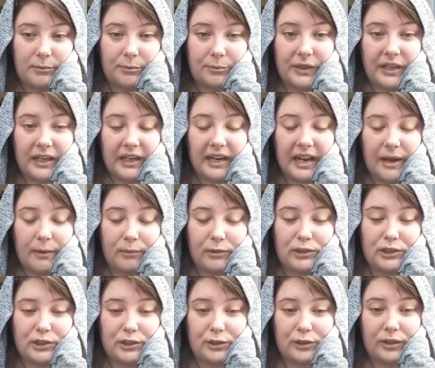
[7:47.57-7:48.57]
being able
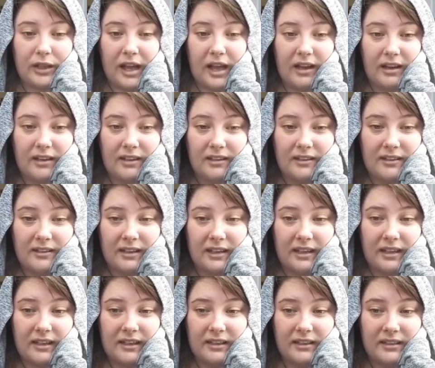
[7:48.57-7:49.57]
to do that
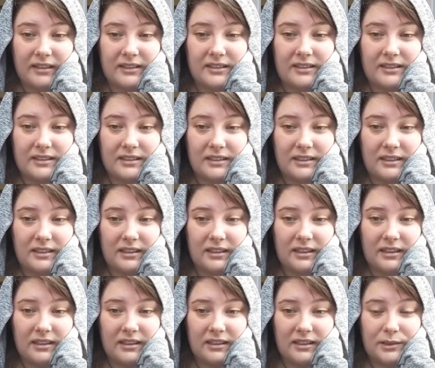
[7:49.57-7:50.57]
is,
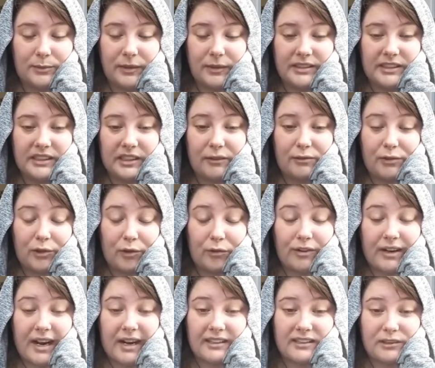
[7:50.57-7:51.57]
especially if you're a
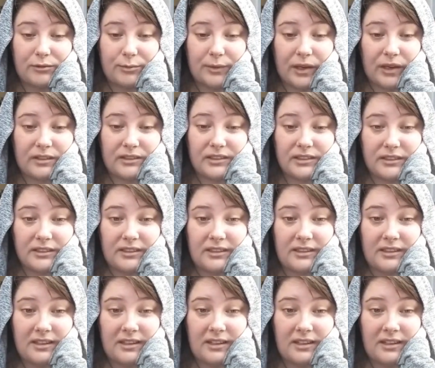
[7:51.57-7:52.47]
reactive person,